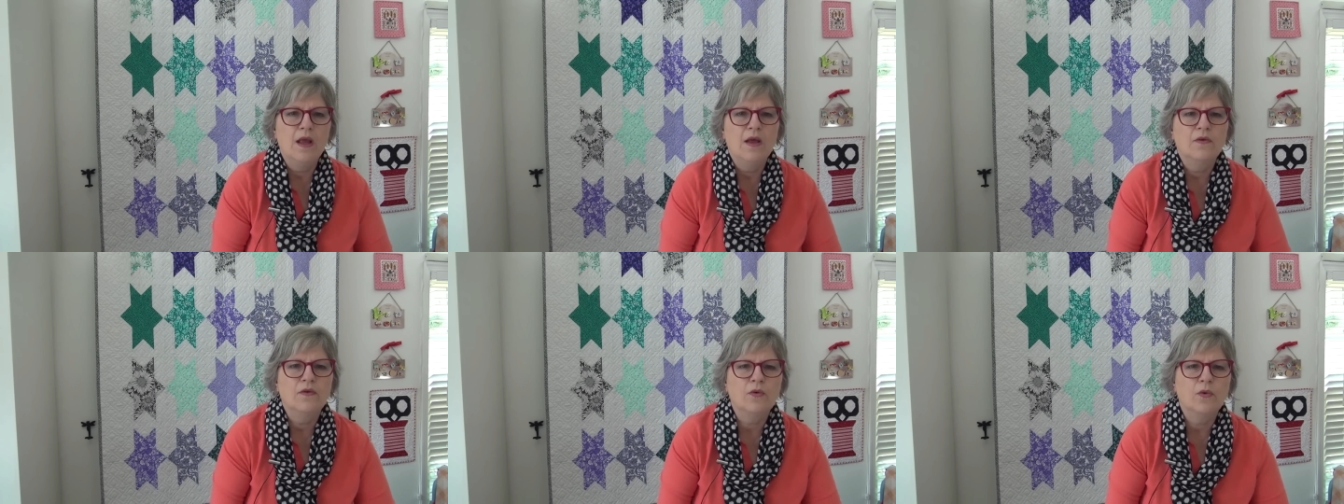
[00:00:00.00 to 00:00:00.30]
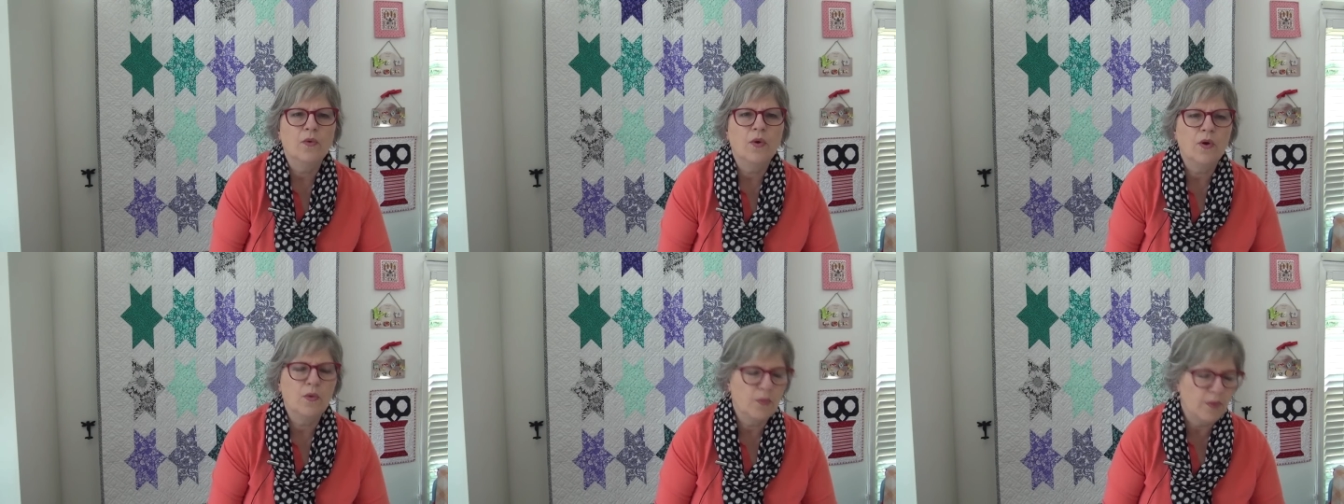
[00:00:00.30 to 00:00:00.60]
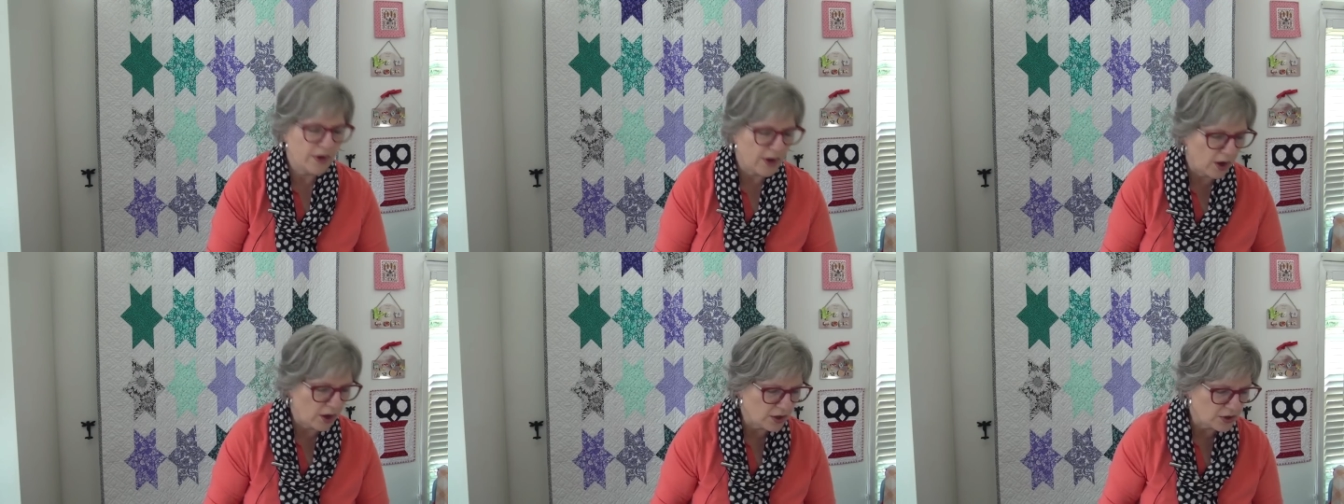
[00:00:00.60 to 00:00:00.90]
So
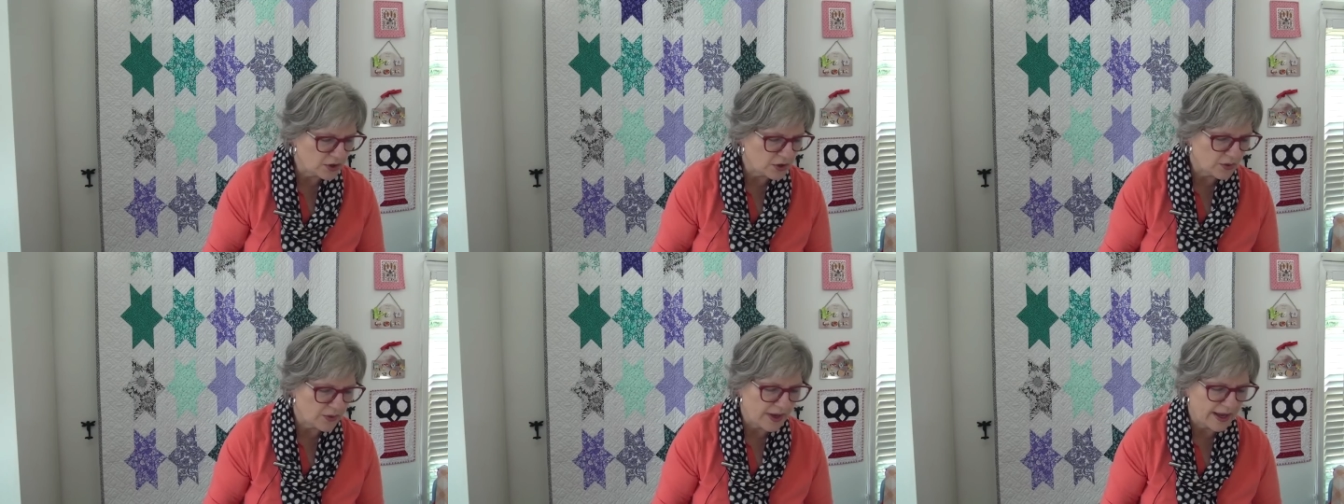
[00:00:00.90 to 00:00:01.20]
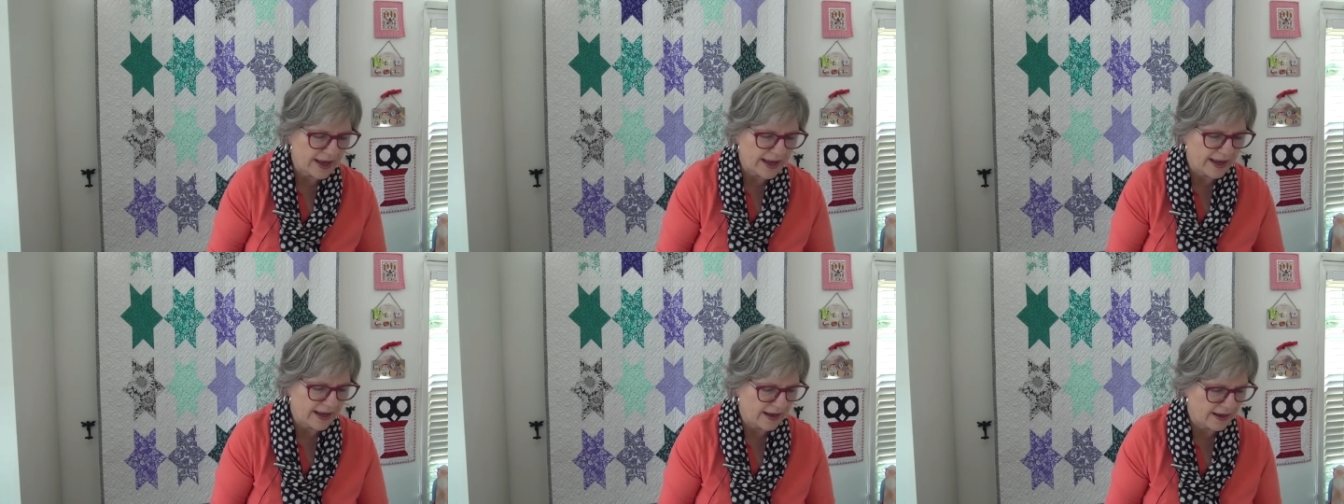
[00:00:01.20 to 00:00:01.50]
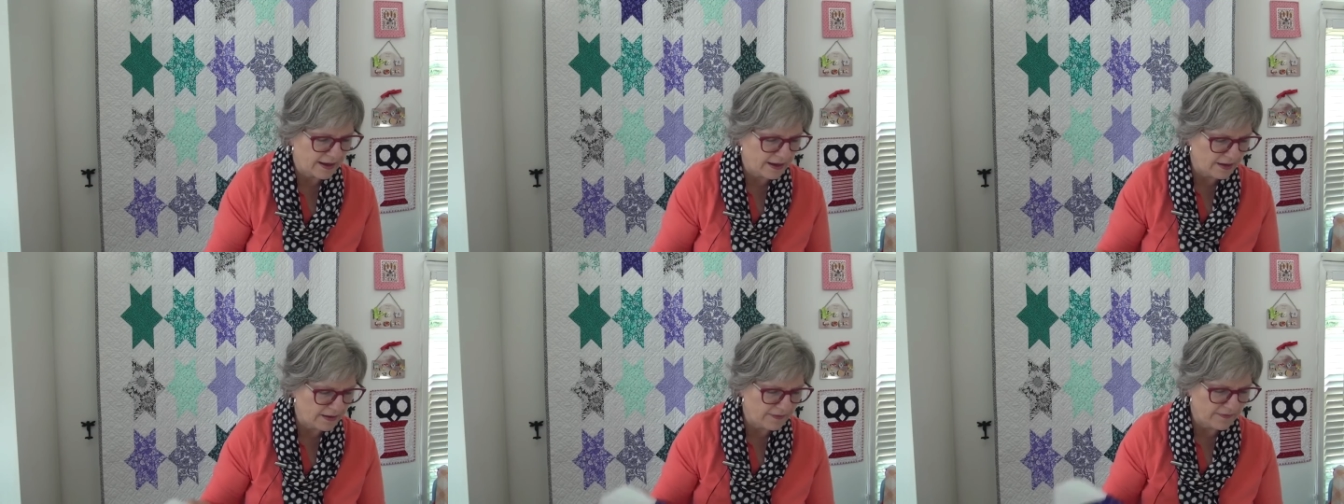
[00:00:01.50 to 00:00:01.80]
we also
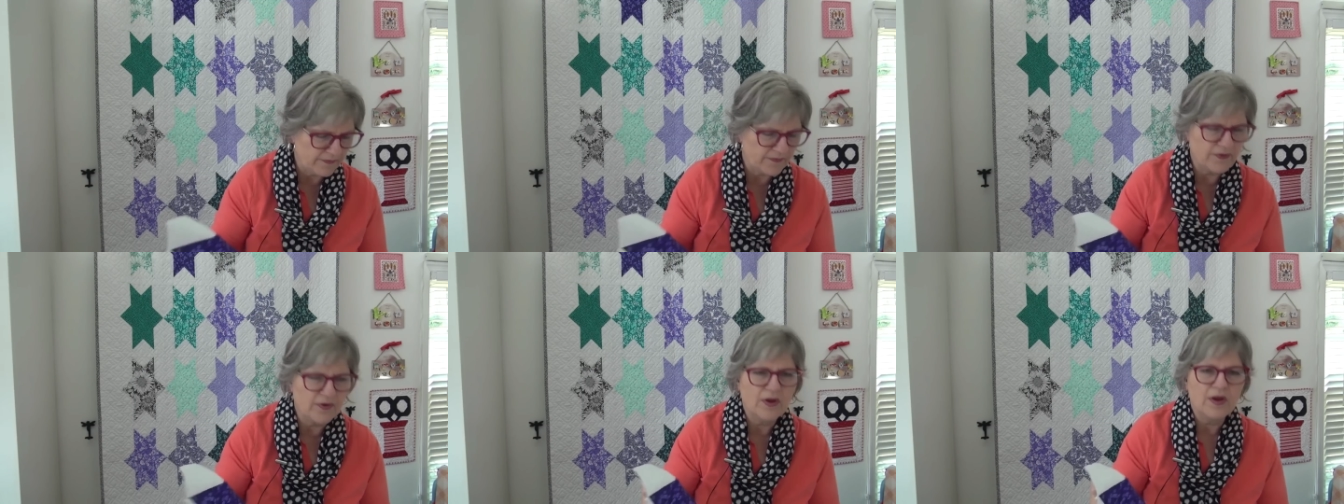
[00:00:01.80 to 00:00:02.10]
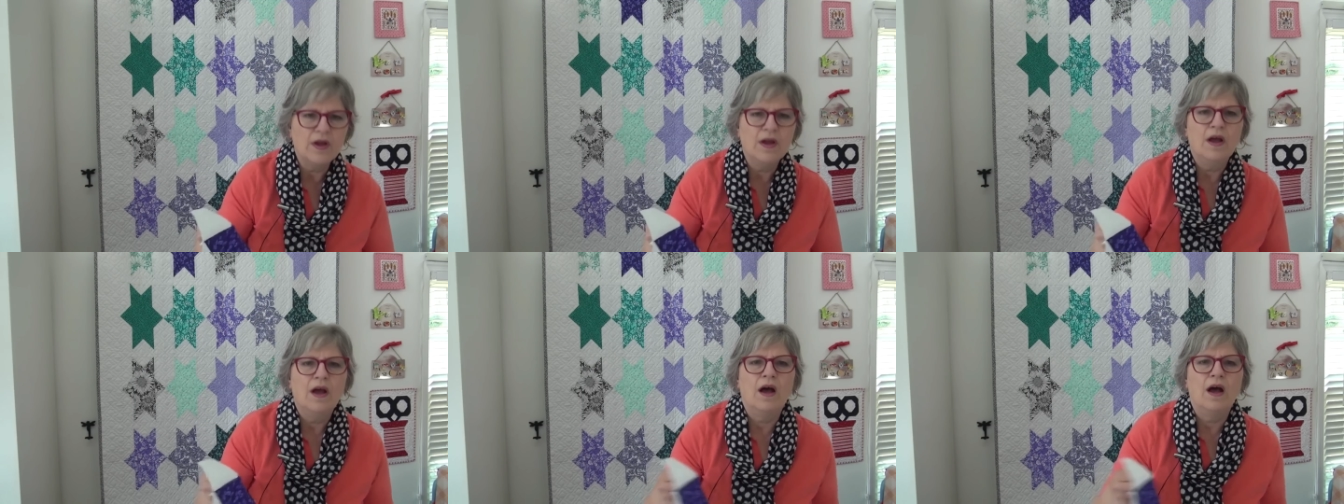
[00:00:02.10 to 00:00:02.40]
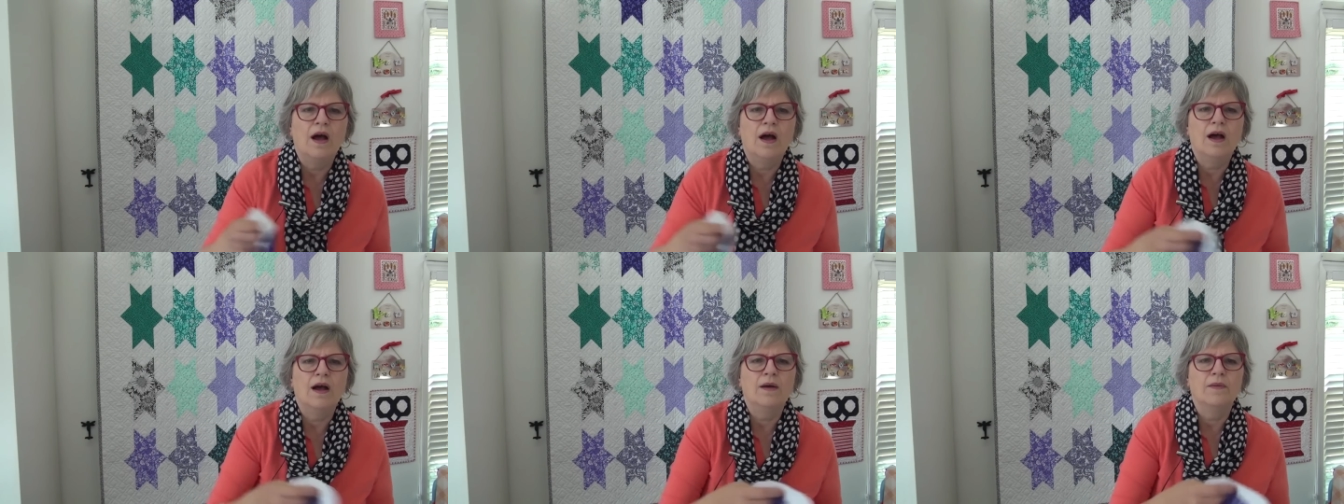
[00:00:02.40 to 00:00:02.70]
have,
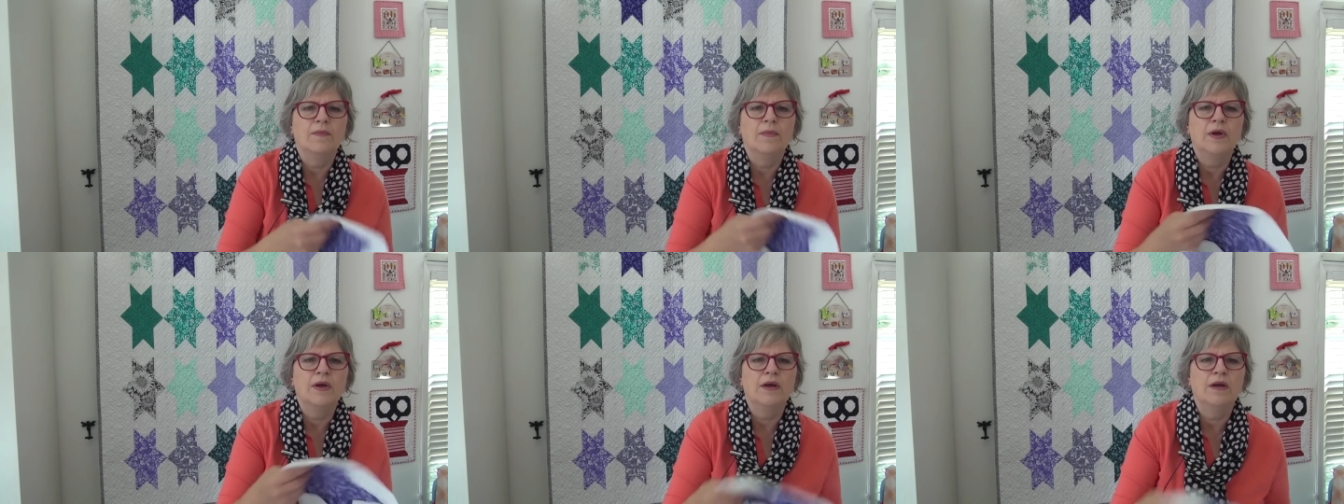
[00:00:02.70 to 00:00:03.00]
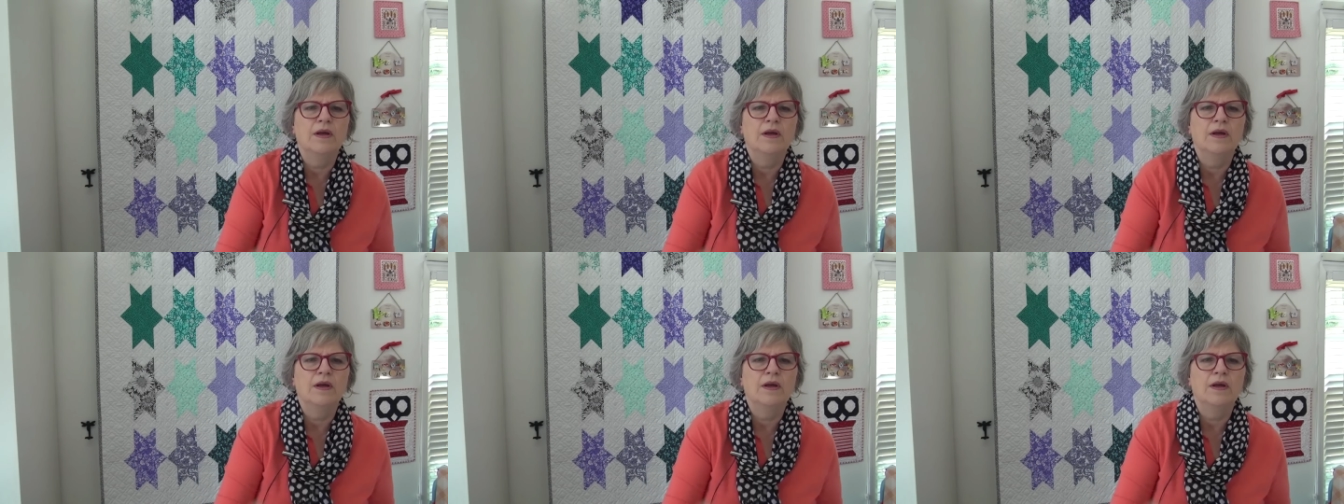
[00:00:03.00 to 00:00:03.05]
um,